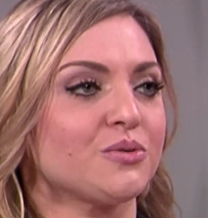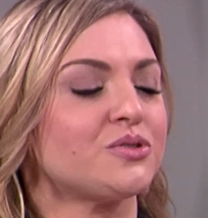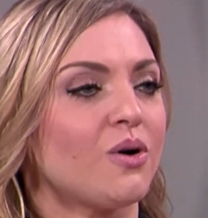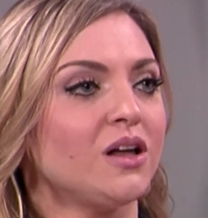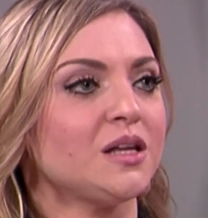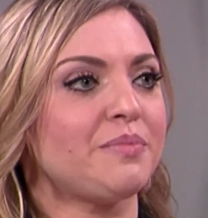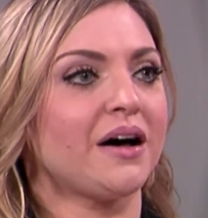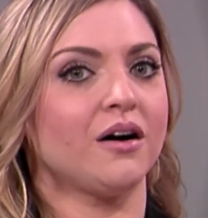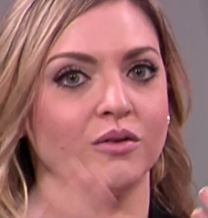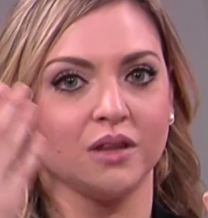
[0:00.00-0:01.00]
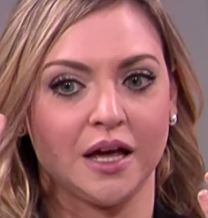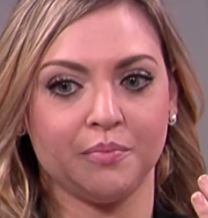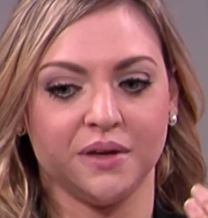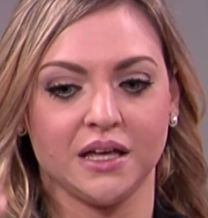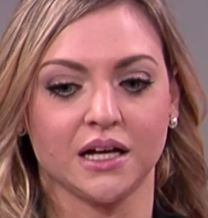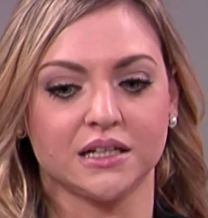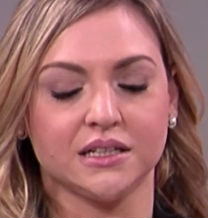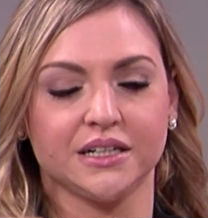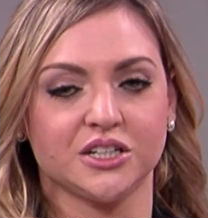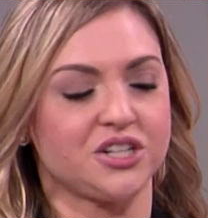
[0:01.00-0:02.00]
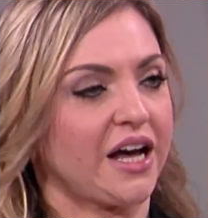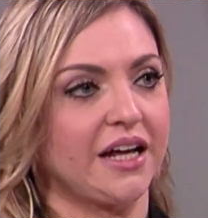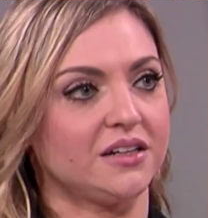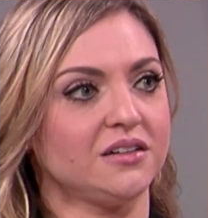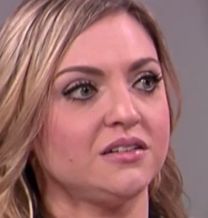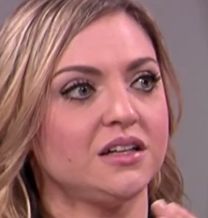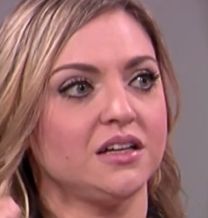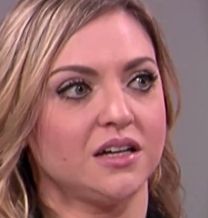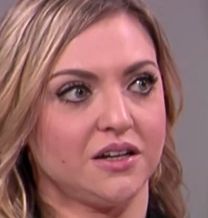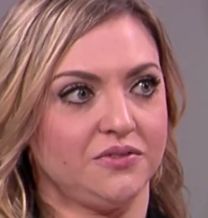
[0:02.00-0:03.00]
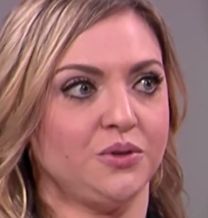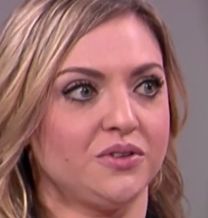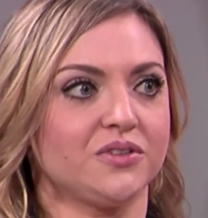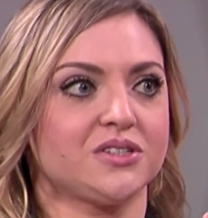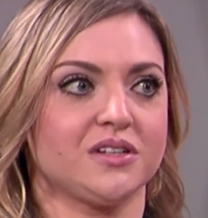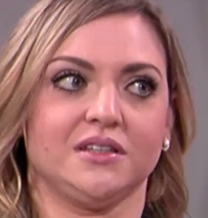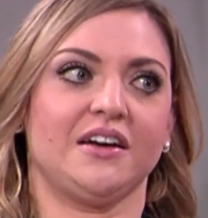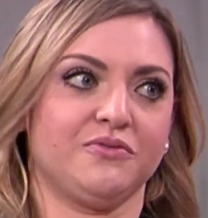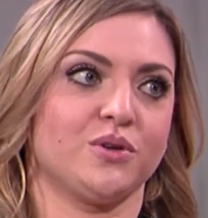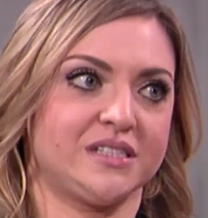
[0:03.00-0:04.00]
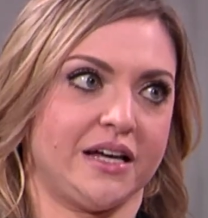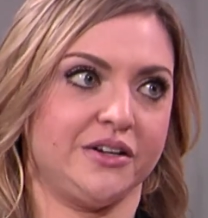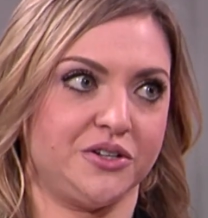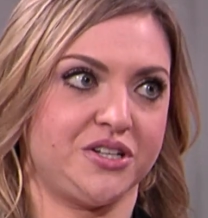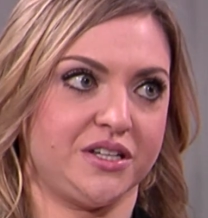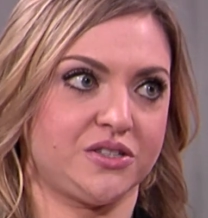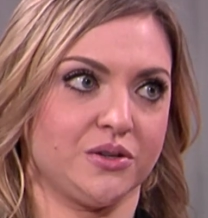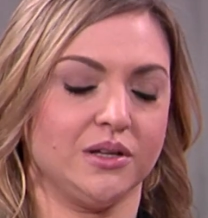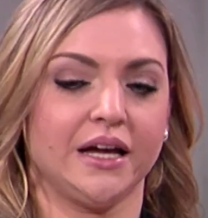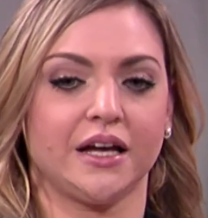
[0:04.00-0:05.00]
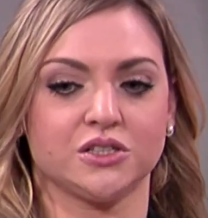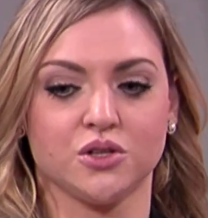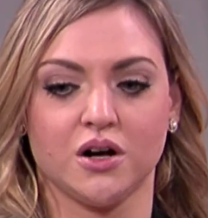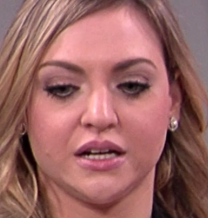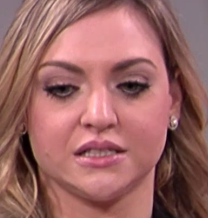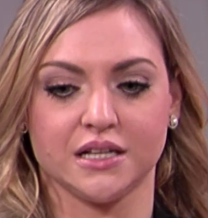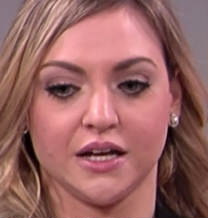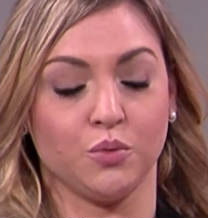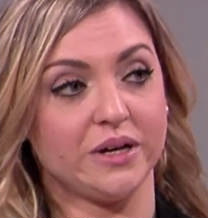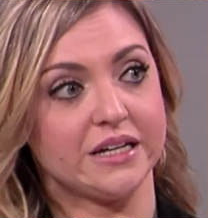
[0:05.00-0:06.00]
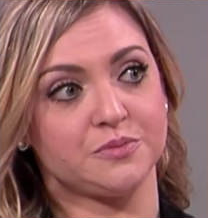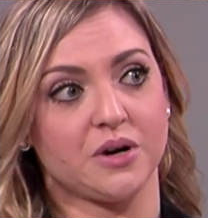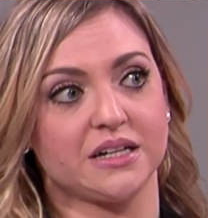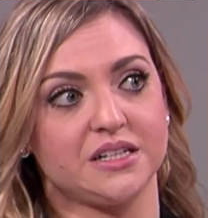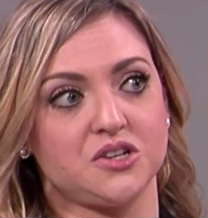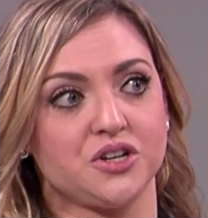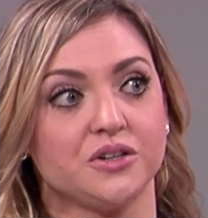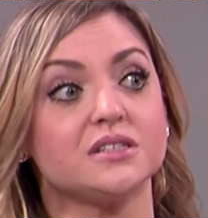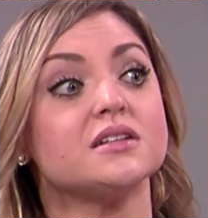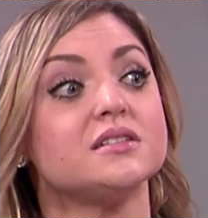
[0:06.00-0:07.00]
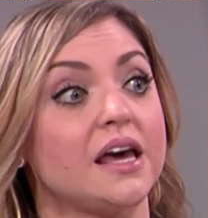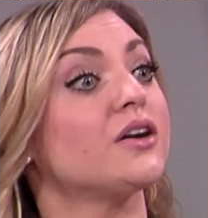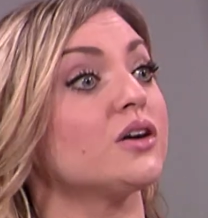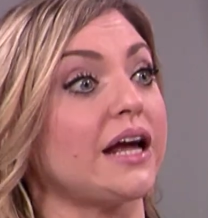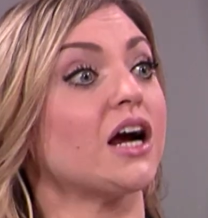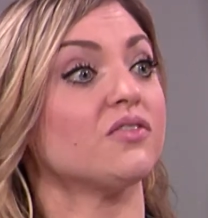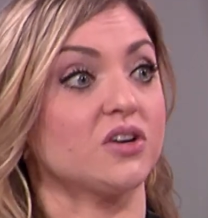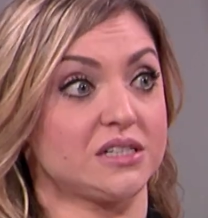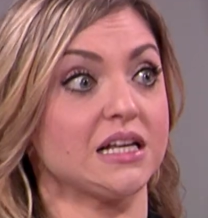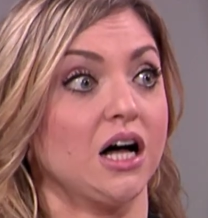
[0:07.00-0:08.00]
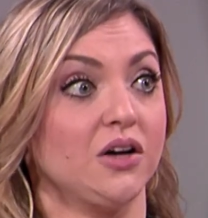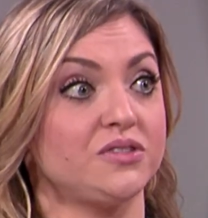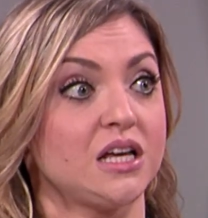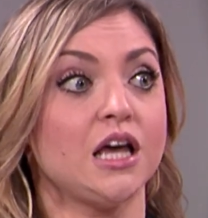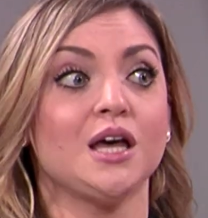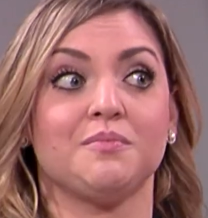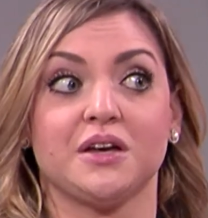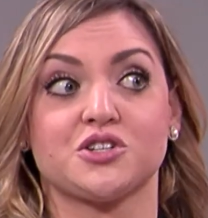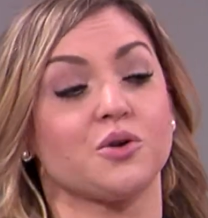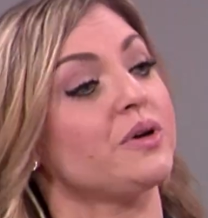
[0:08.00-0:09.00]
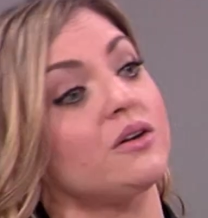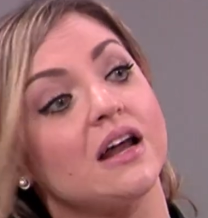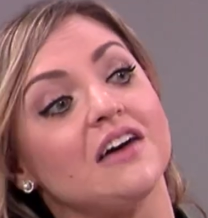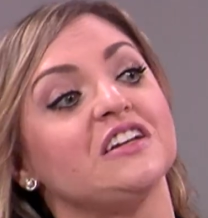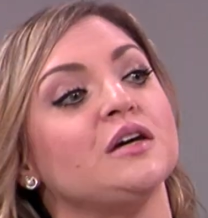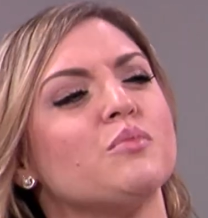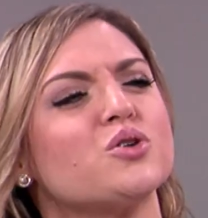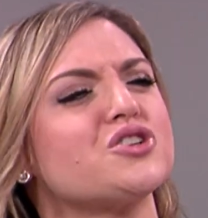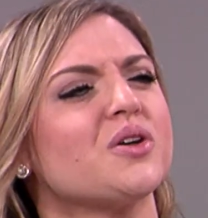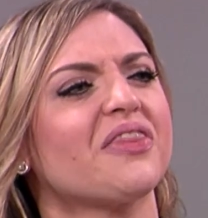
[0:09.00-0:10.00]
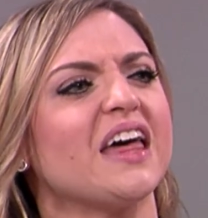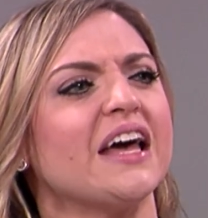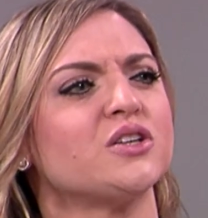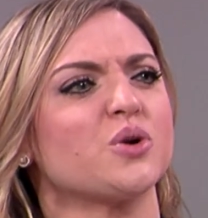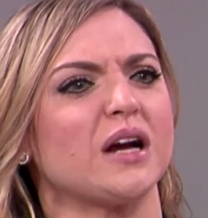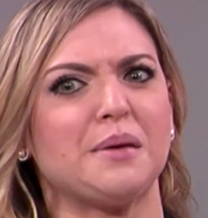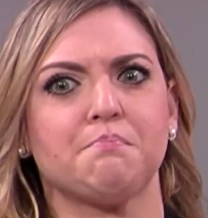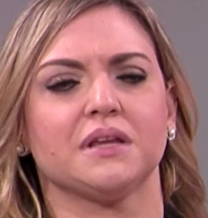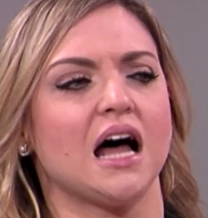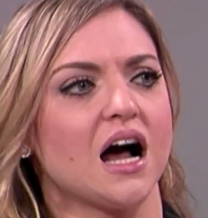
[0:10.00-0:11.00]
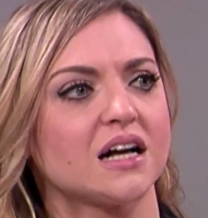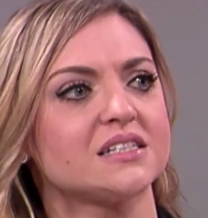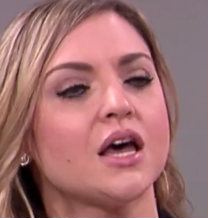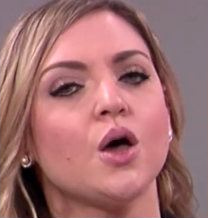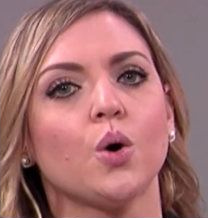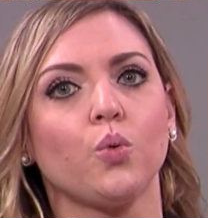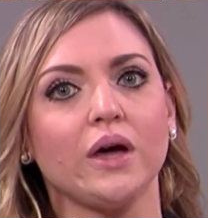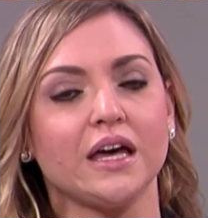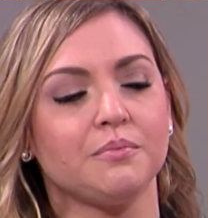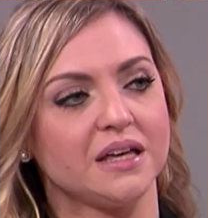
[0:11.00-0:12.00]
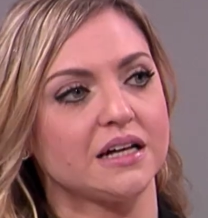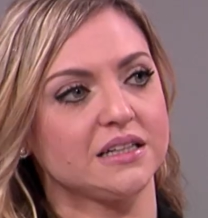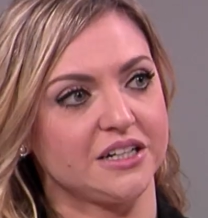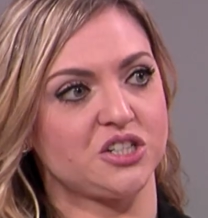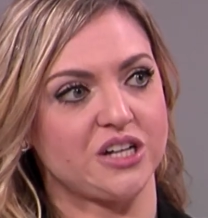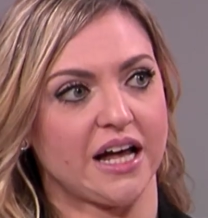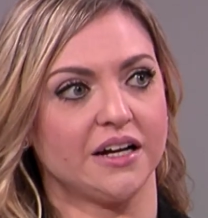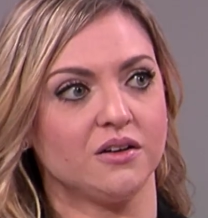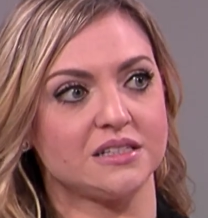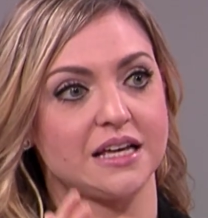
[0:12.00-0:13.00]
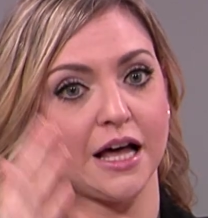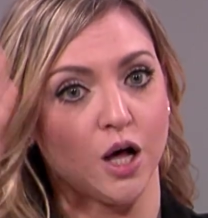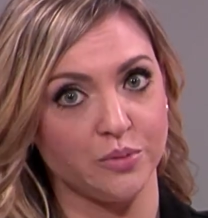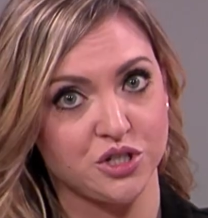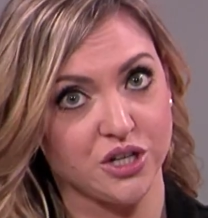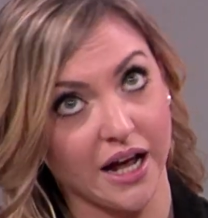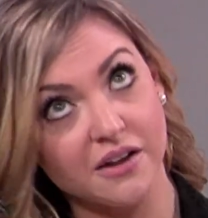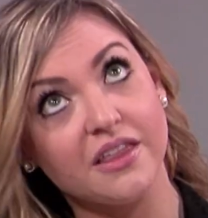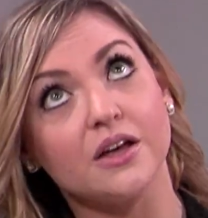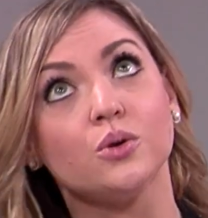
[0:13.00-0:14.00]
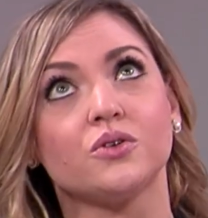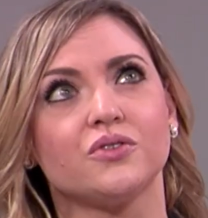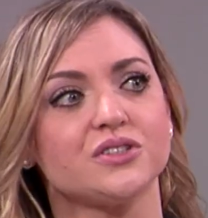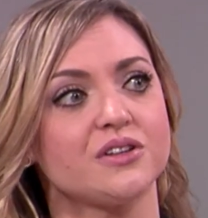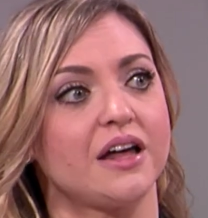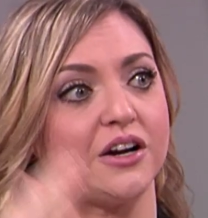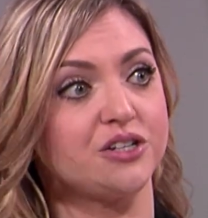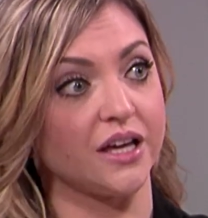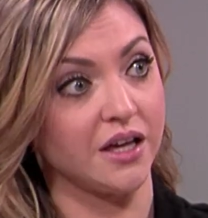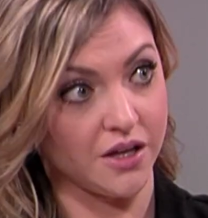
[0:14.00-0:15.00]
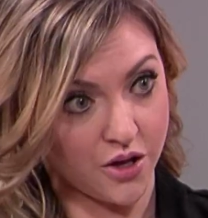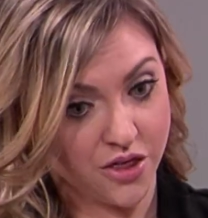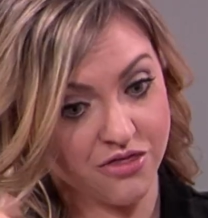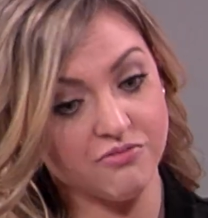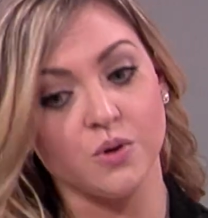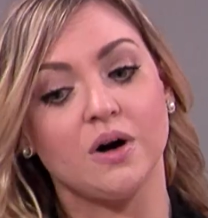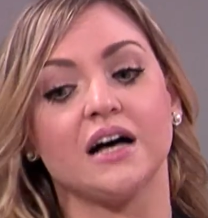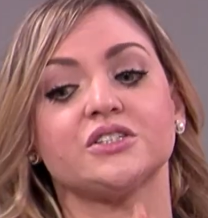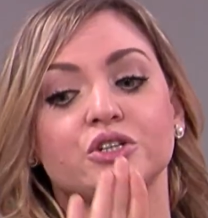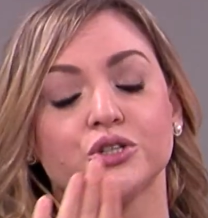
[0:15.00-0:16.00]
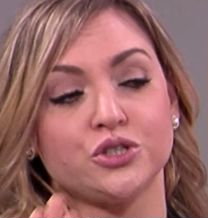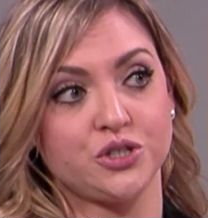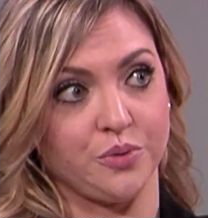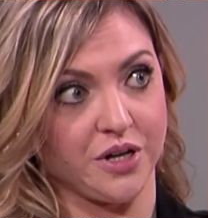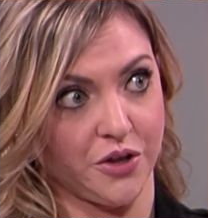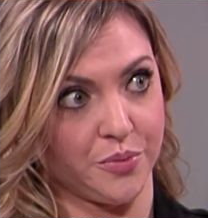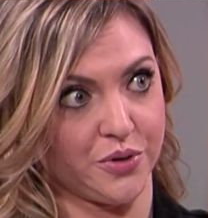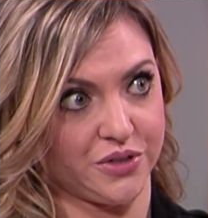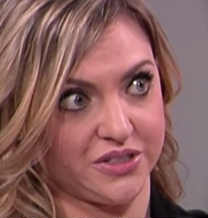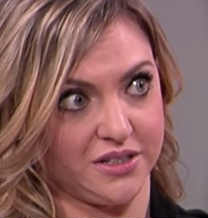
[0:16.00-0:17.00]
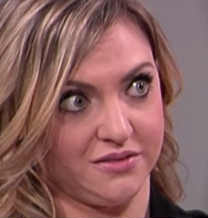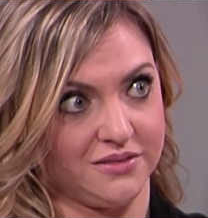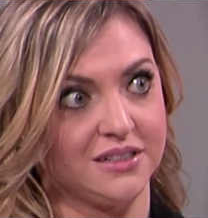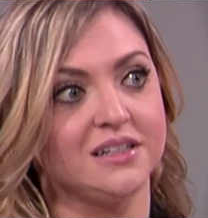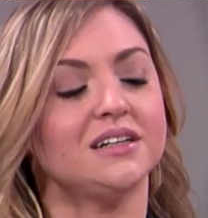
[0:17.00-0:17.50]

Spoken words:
it's all about like being a clear channel of universal life force energy. So like as long as like we as practitioners take good care of ourselves, make sure we don't have any emotional things or any blocks, we can be a clear channel to help channel that universal energy through us to another person.